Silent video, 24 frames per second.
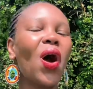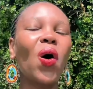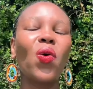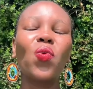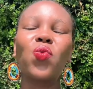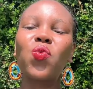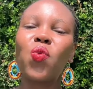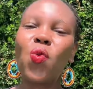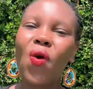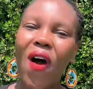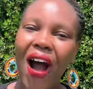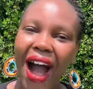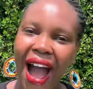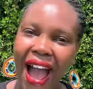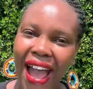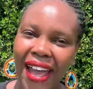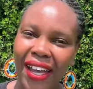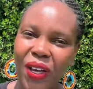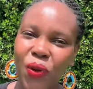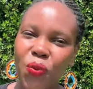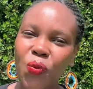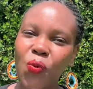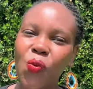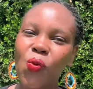Why
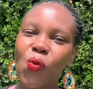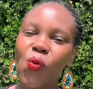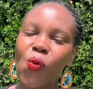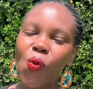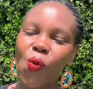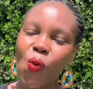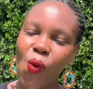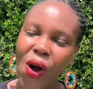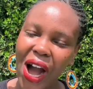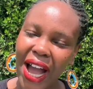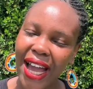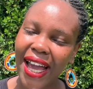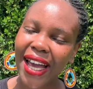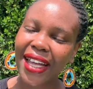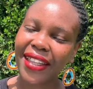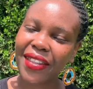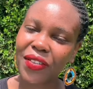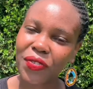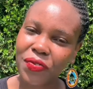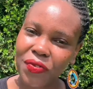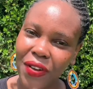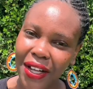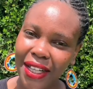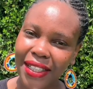are the
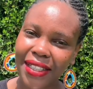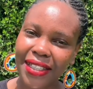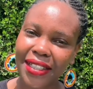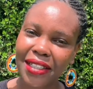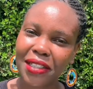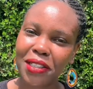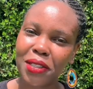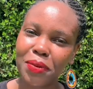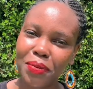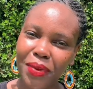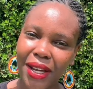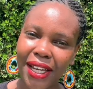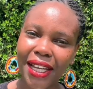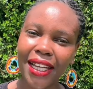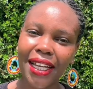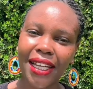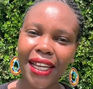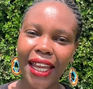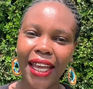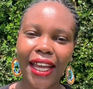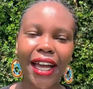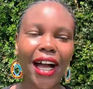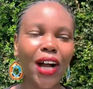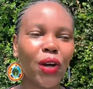fats smelling
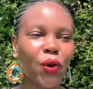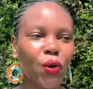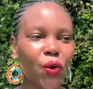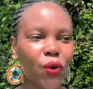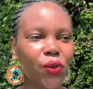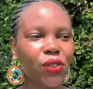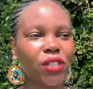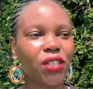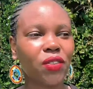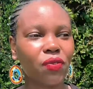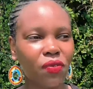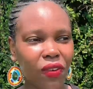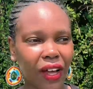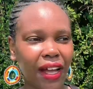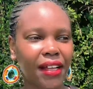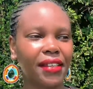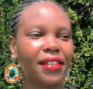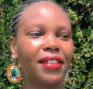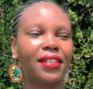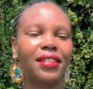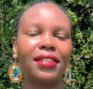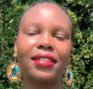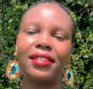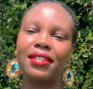like a goat's
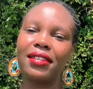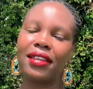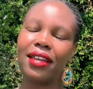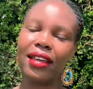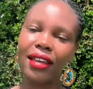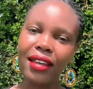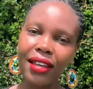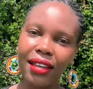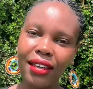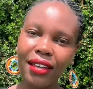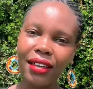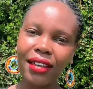fats? Huh?